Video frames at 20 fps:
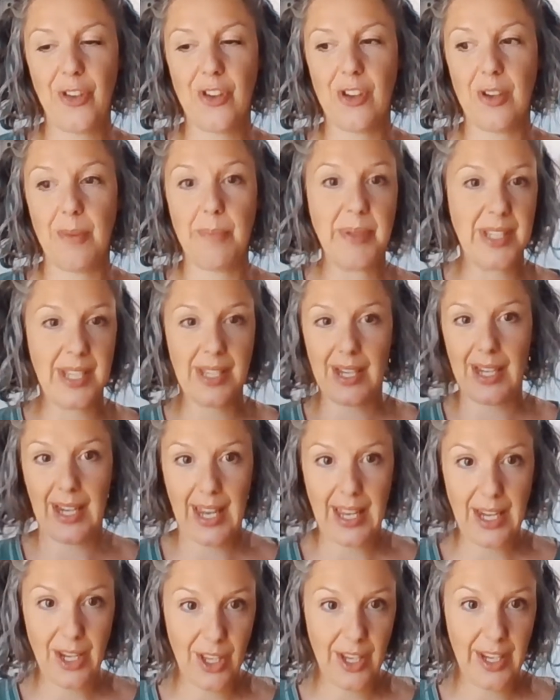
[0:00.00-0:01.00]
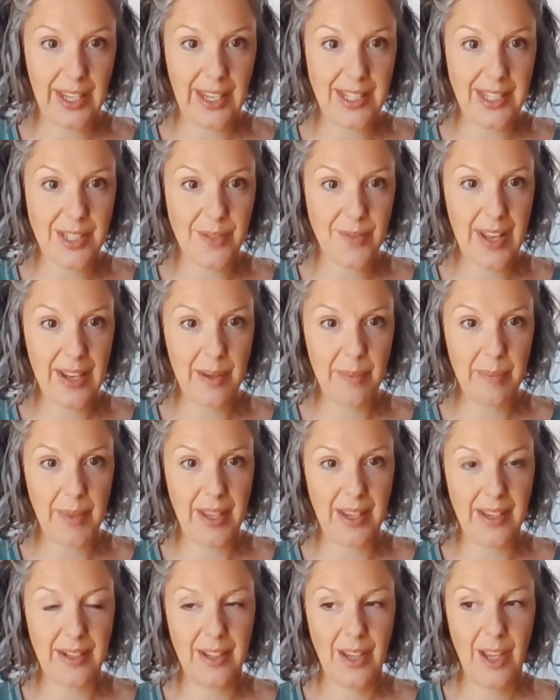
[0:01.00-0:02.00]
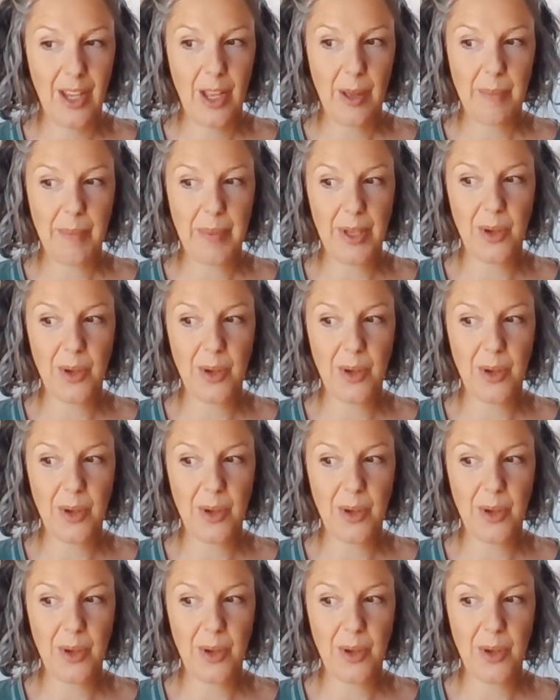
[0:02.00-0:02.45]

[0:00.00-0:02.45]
particularly like learning and development,